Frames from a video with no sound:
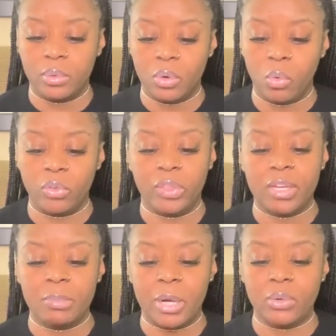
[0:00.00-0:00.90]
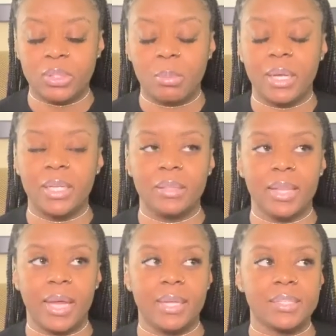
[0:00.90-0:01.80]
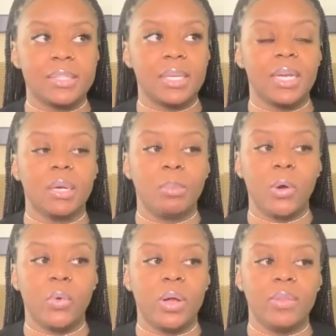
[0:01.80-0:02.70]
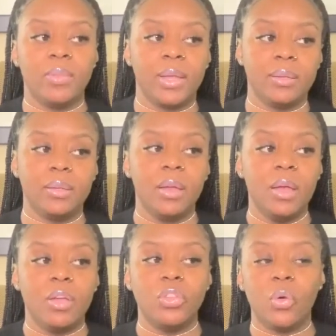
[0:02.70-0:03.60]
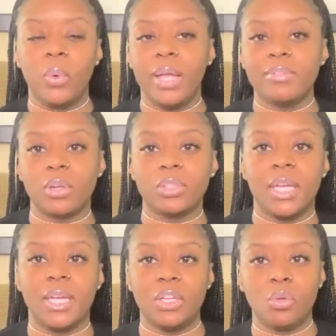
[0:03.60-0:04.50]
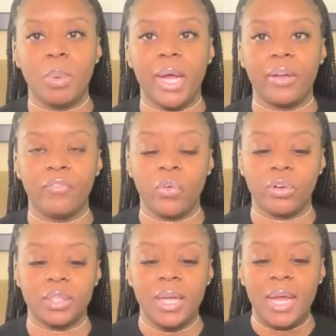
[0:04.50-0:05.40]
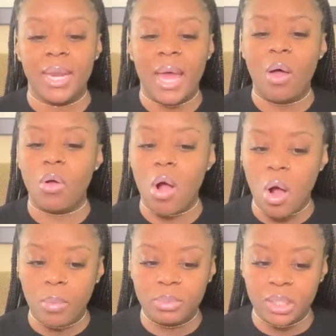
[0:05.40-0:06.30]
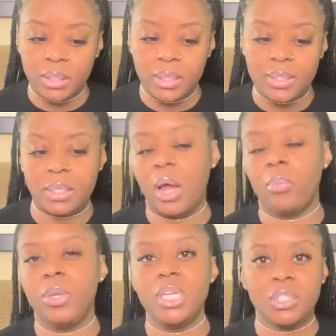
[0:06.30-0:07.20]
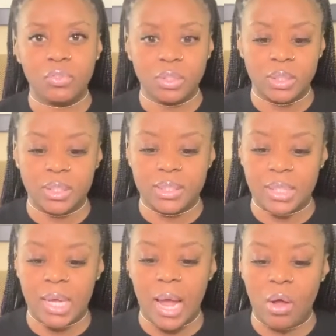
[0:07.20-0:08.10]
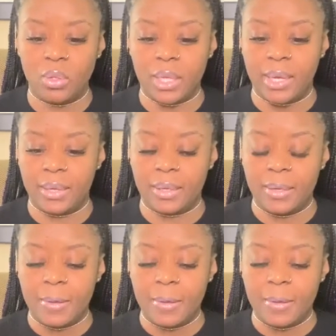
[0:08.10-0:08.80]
Or thinking about somebody that's sitting in a boat and like the waves are taking you back and forth, and how calming it is, and how peaceful it is, and how like